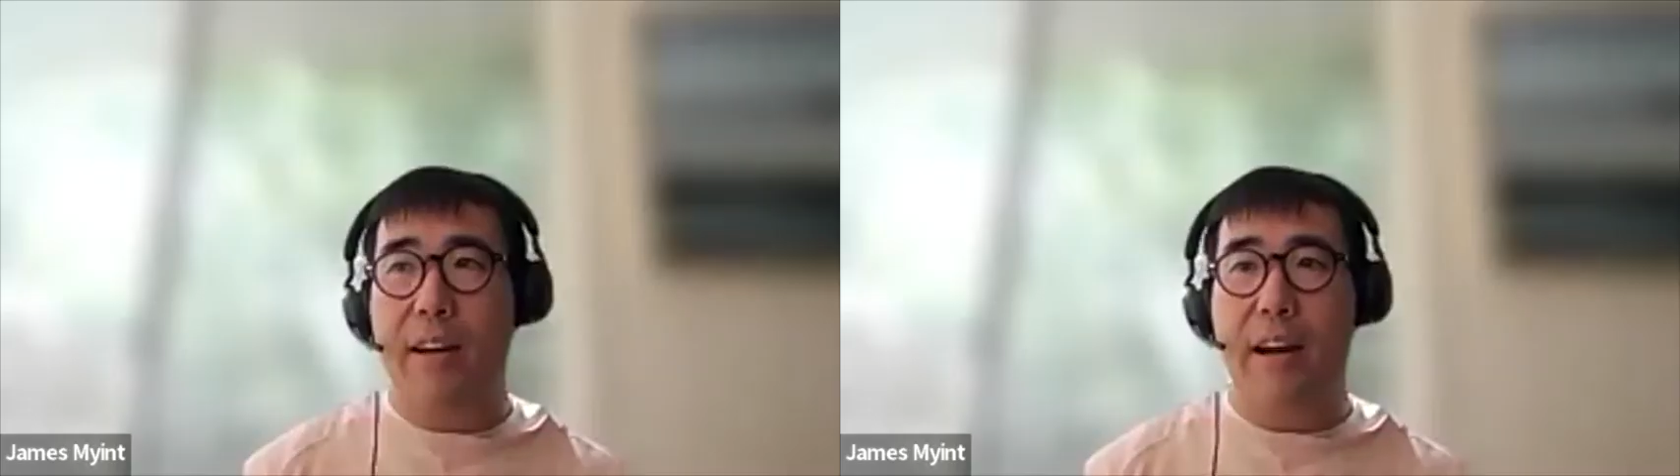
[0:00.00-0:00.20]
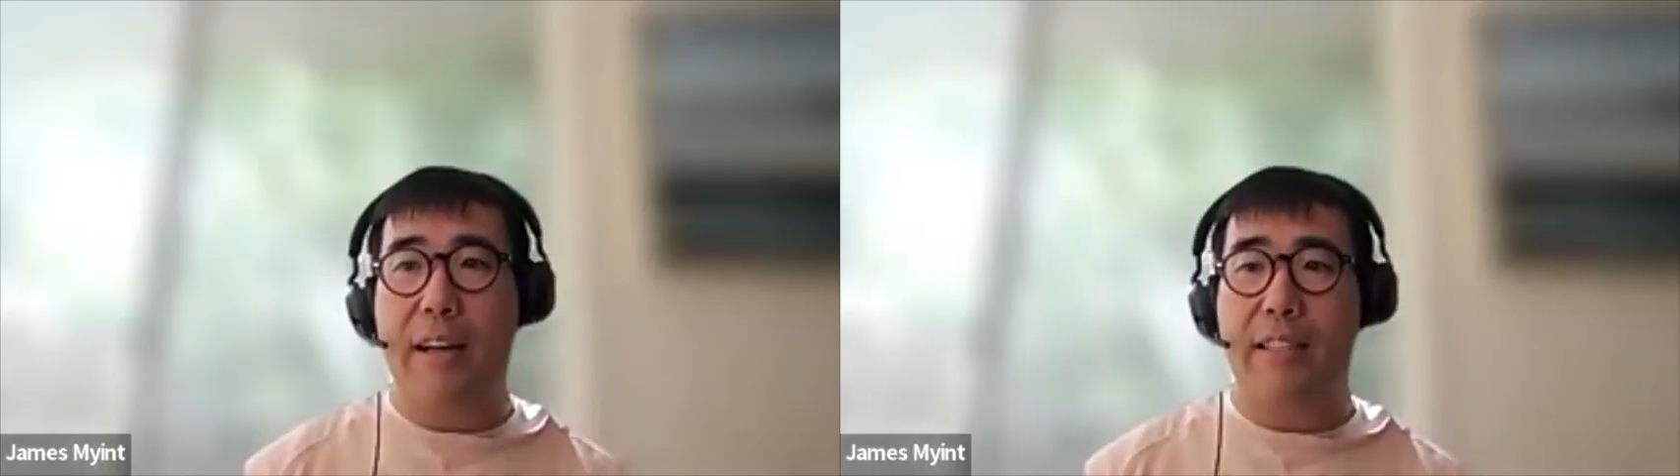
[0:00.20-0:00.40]

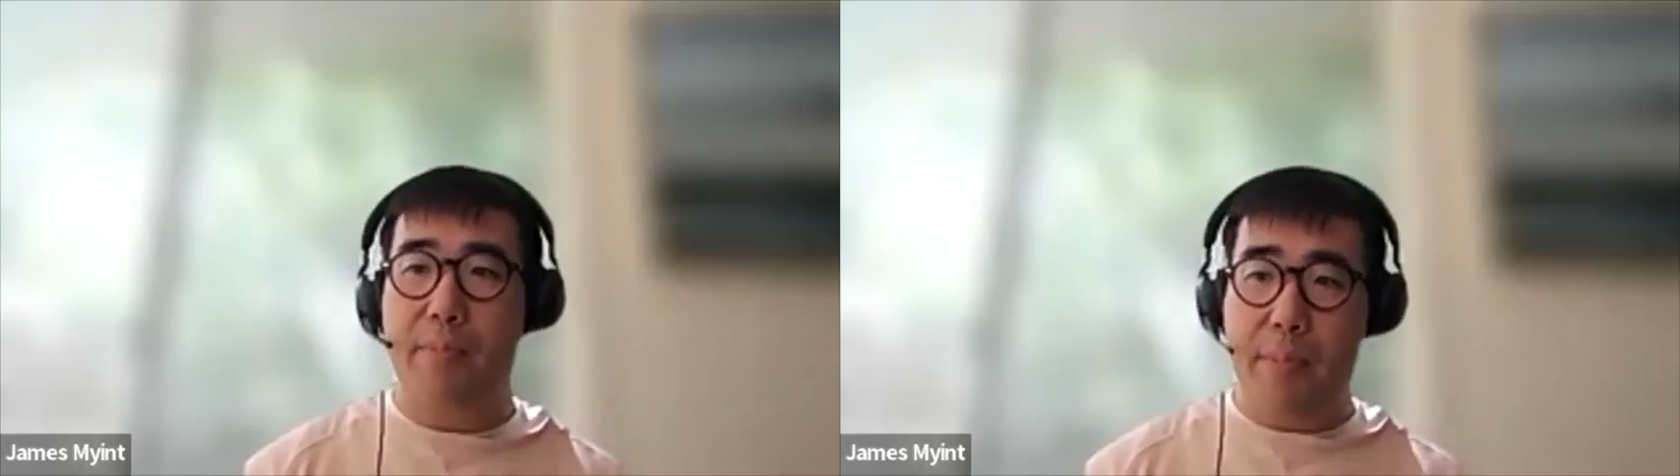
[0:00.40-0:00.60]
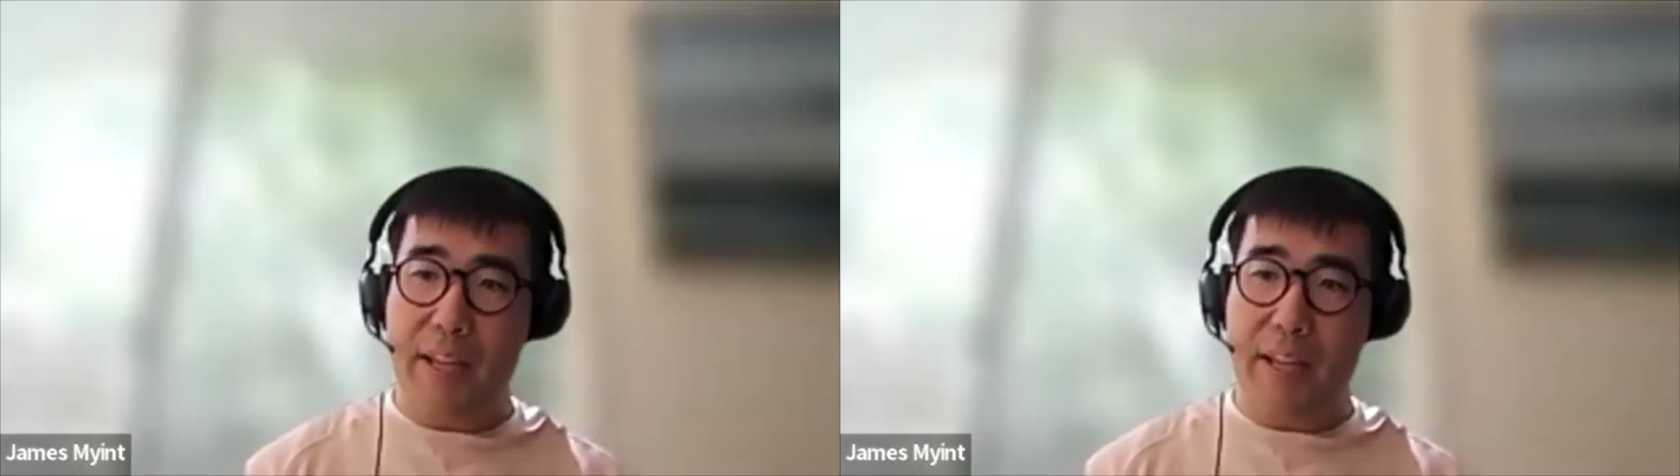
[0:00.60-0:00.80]
a
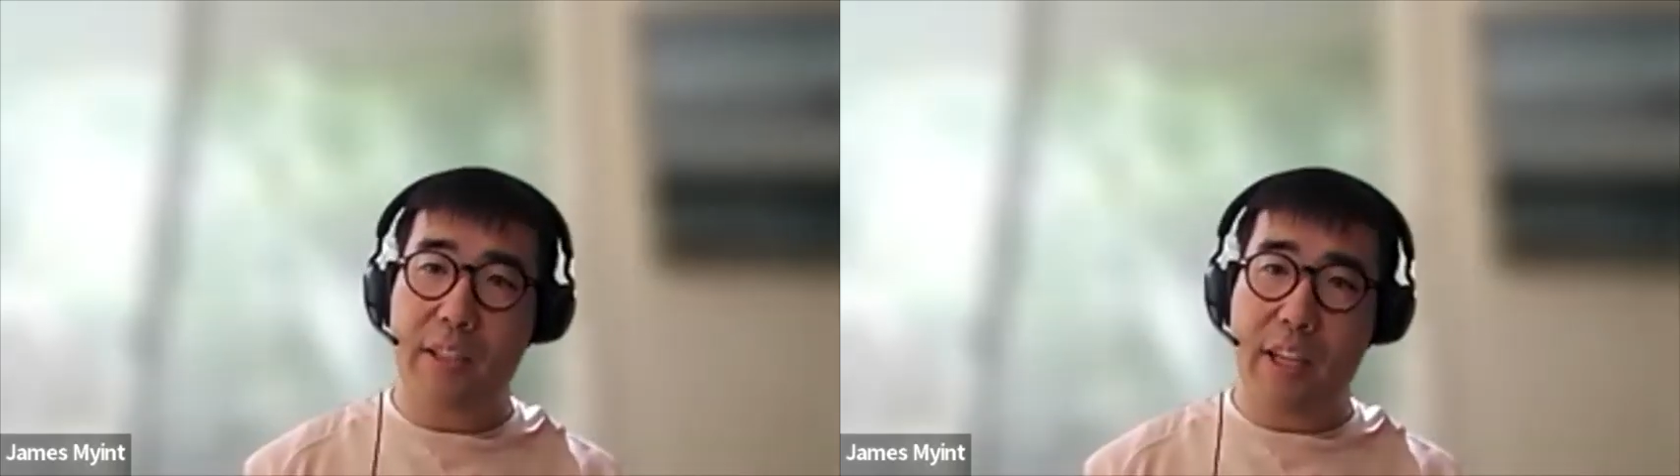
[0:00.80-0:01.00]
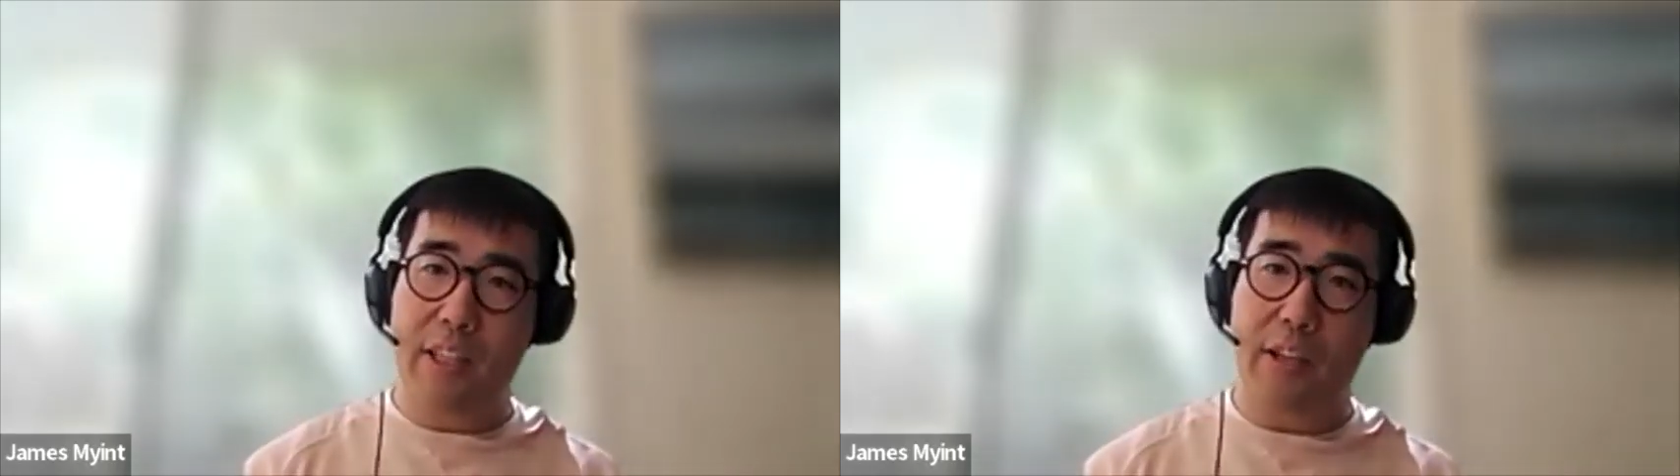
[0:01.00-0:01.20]
space
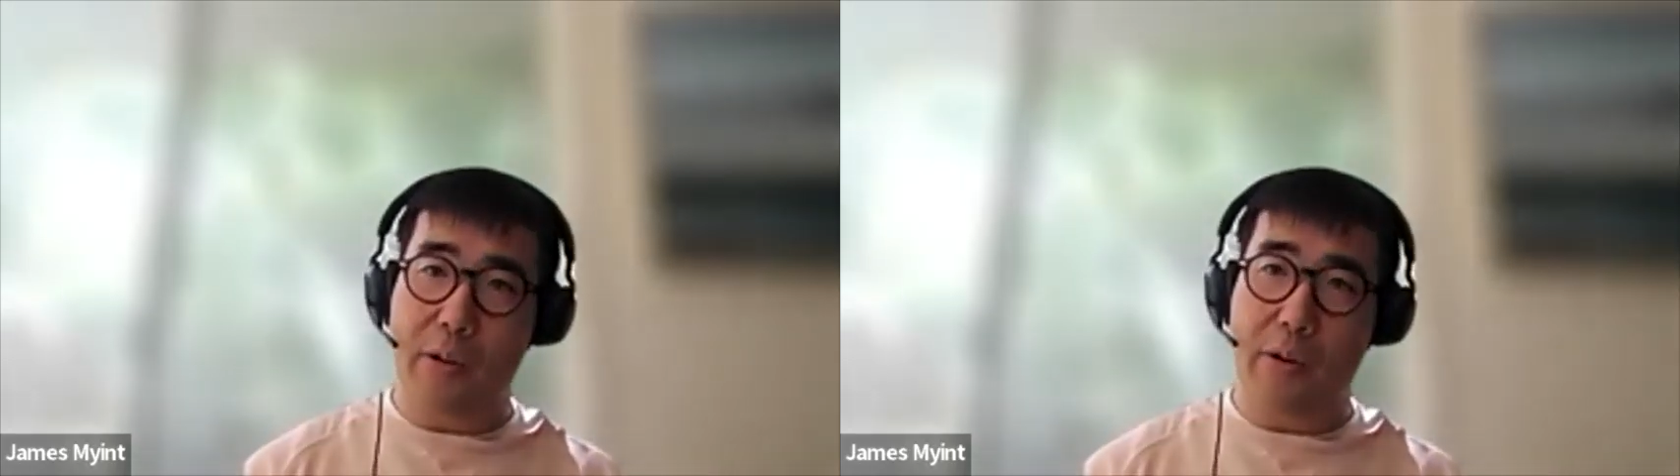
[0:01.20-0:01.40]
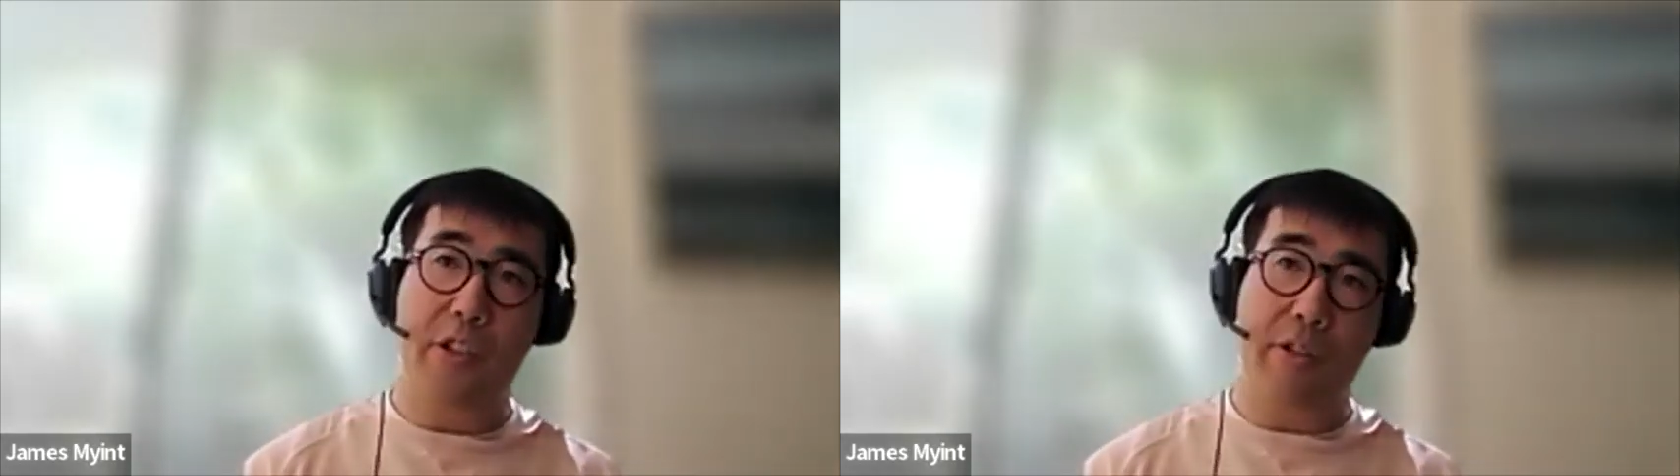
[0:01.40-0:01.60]
to actually
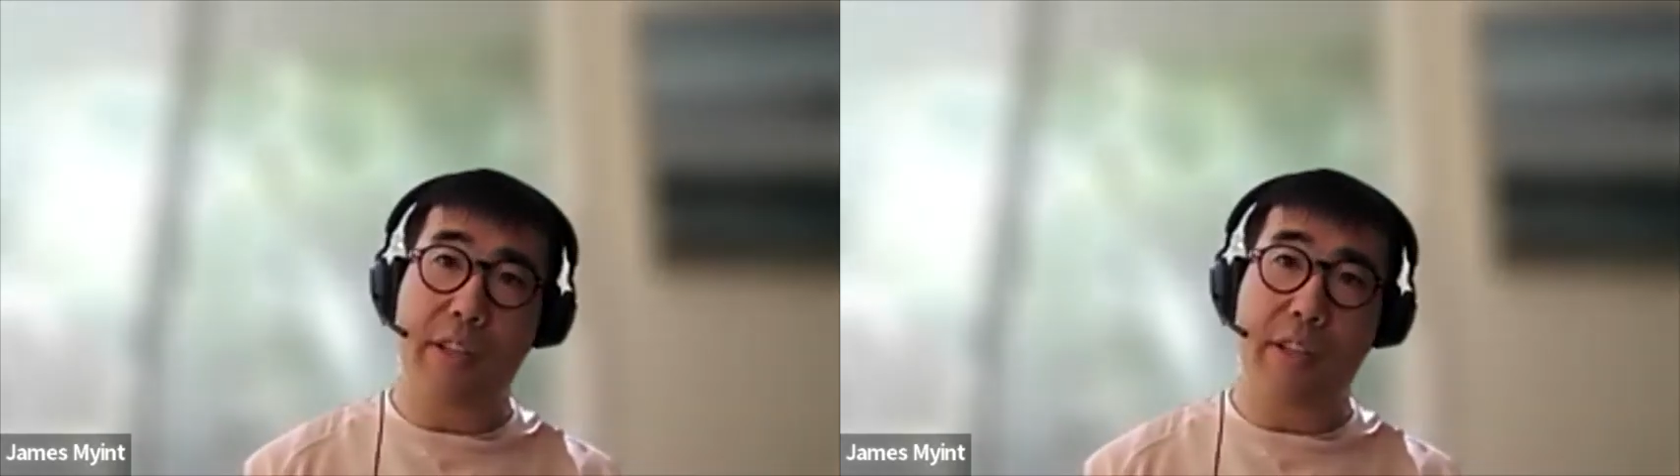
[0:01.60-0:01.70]
nurture